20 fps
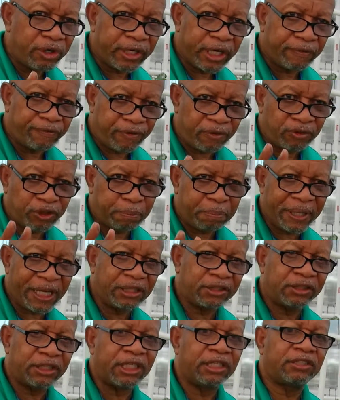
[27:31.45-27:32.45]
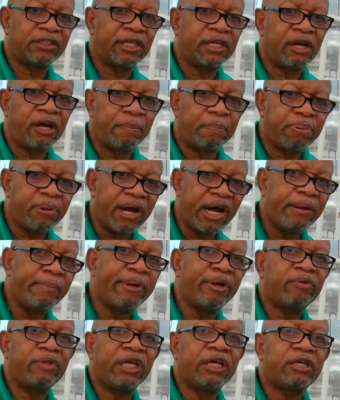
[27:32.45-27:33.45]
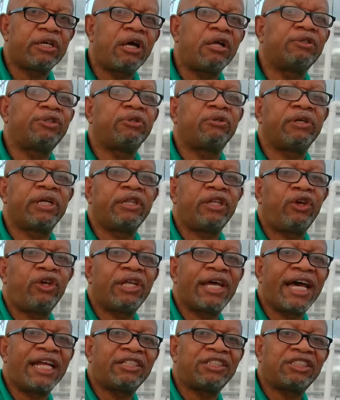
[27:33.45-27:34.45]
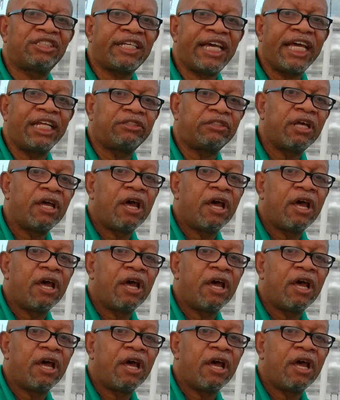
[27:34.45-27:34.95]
different species that are primarily cultured in the United States,